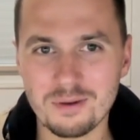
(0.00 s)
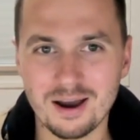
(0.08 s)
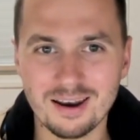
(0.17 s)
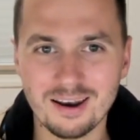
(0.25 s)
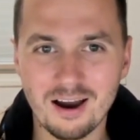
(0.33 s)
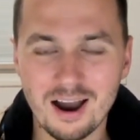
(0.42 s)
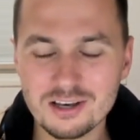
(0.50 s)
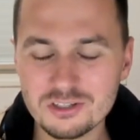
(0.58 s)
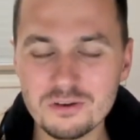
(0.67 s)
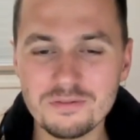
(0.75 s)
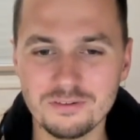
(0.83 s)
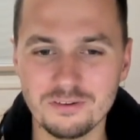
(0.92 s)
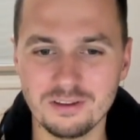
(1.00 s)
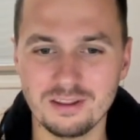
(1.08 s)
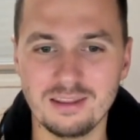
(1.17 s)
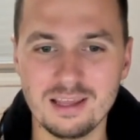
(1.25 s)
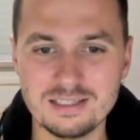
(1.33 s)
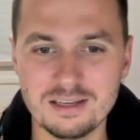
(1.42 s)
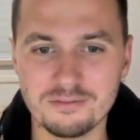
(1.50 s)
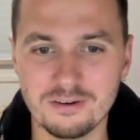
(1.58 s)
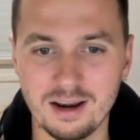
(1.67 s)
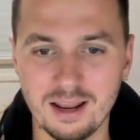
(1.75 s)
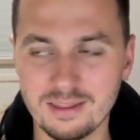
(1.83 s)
but I do feel that they're different.